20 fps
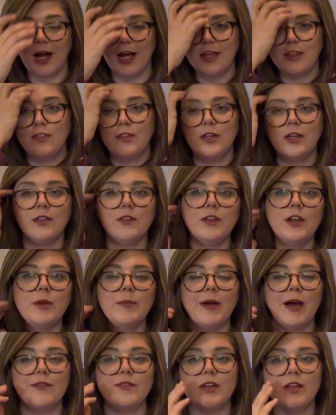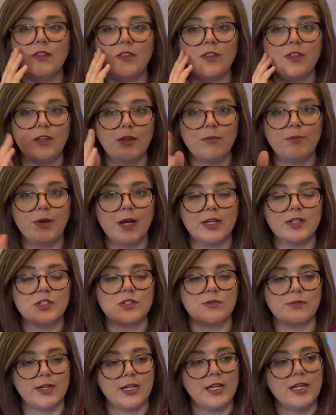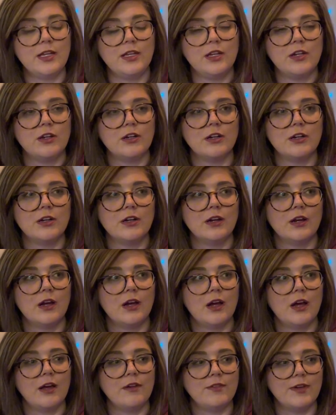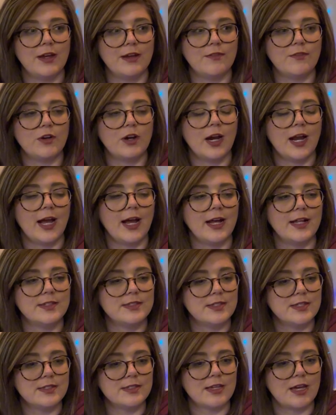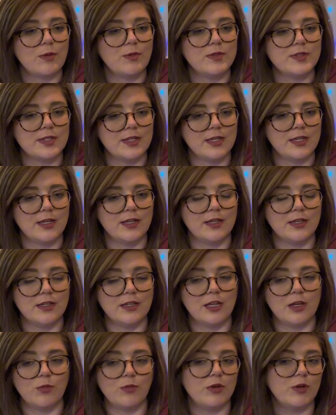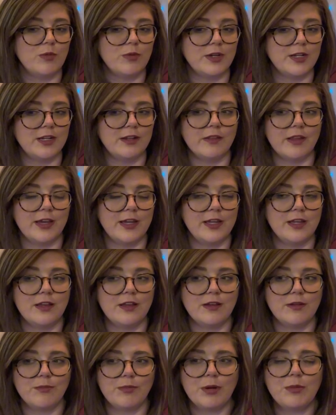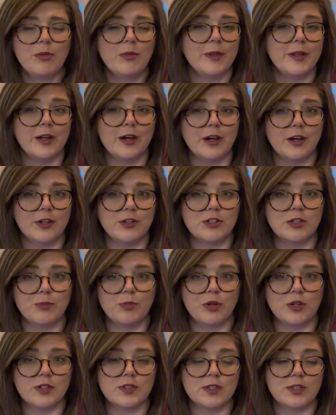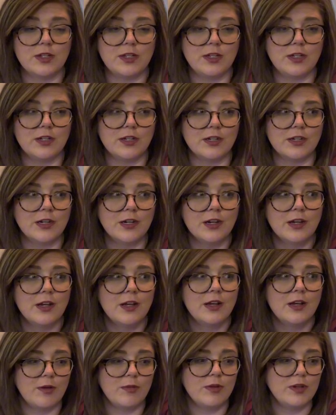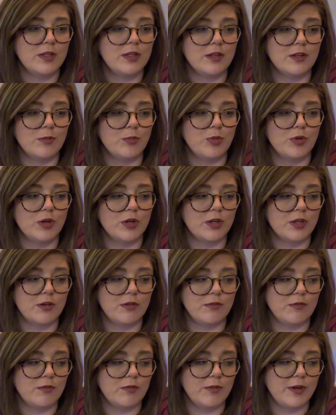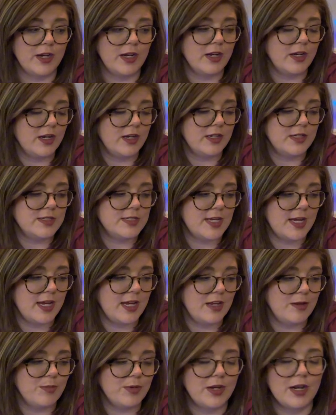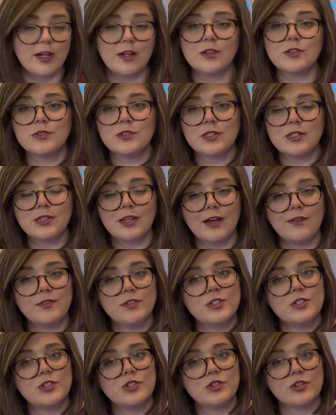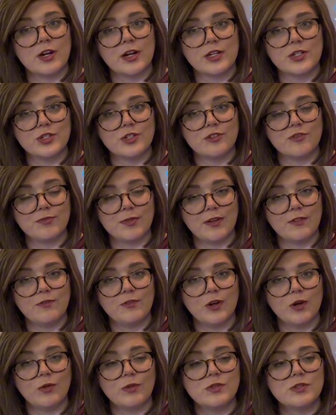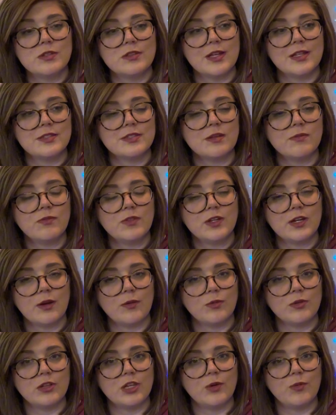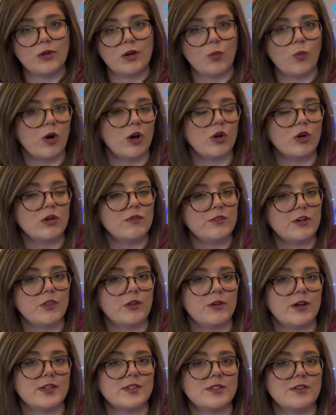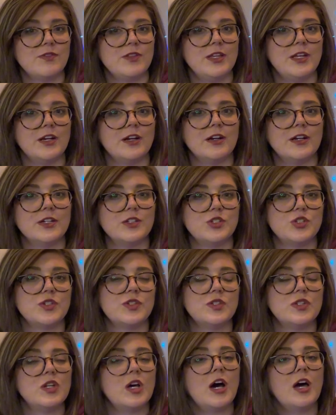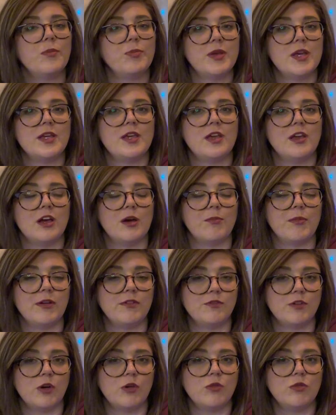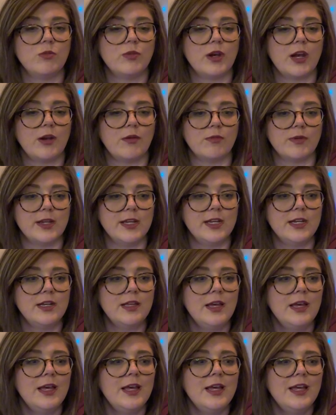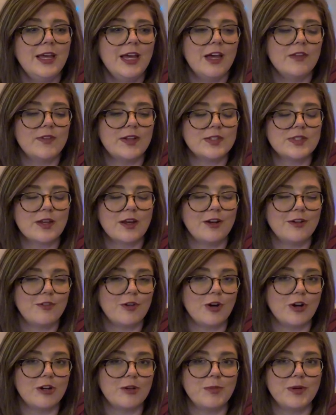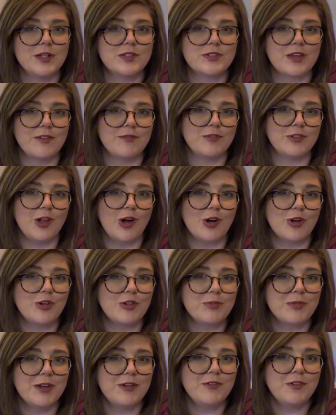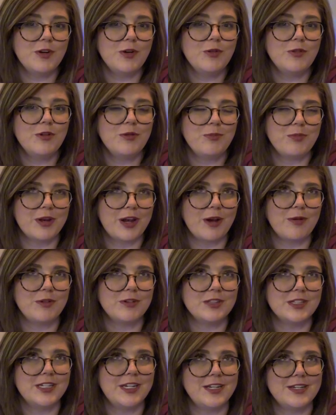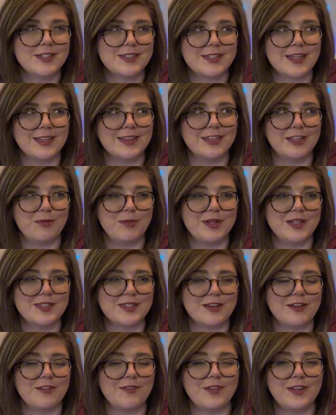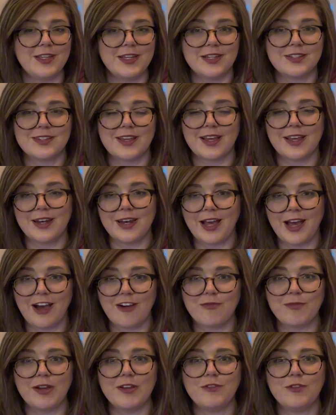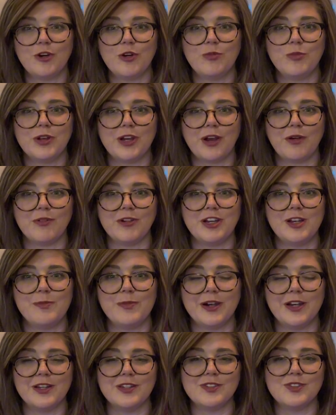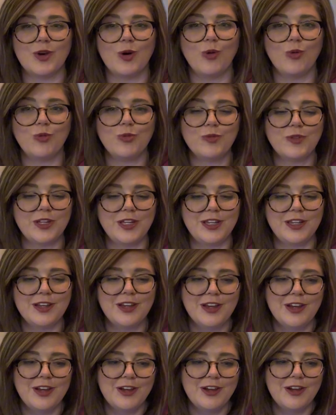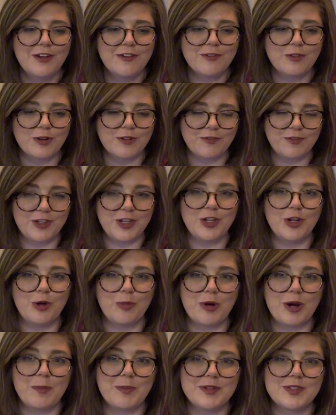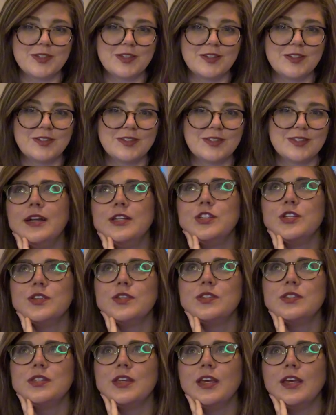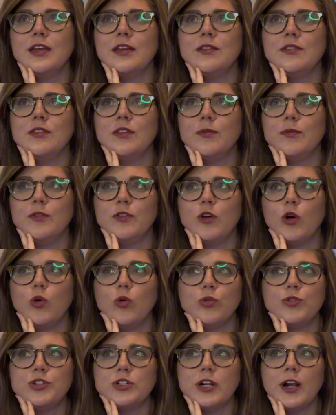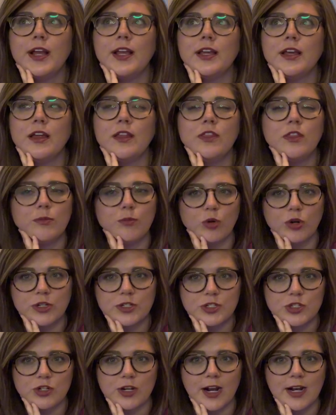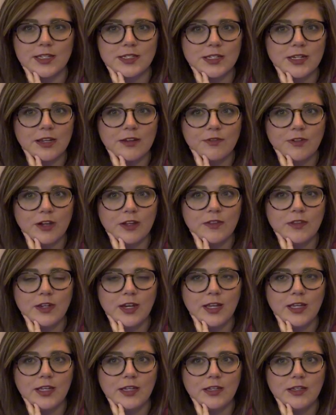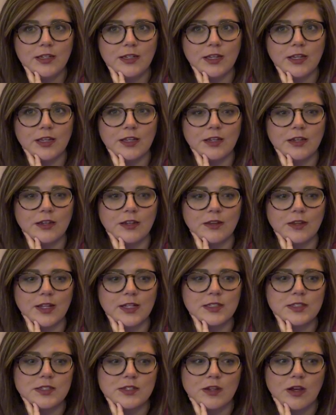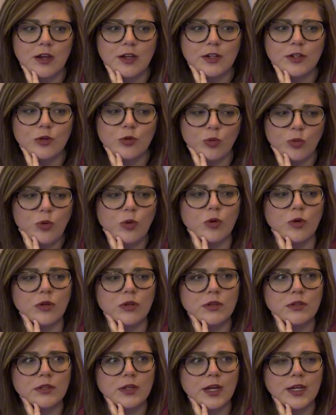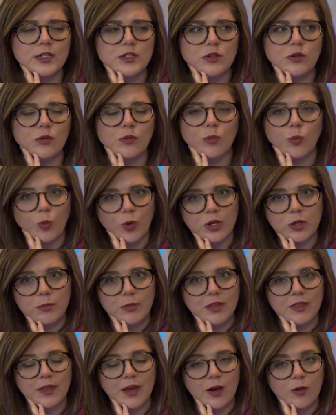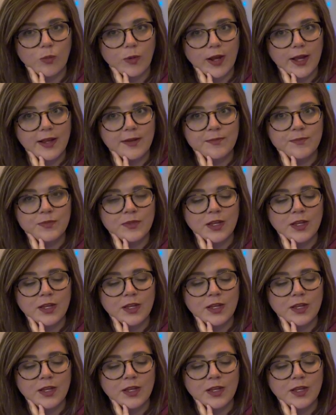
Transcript: I think that I'm having the best reading year I've ever had since I was a kid and would read like probably a 100 books in a year. I would get a book and read it in a day, but I also didn't have the distraction of my phone. So that's something I really want to work on for the rest of the year is just not picking up my phone when I read. And that's kind of hard because I vlog on my phone, but I really need to set limits of, yes, I can have my phone when I read, but it is only for video purposes. I just, the, the older I get, the more distracted I find that I get, and that's not cool. I don't wanna be that way.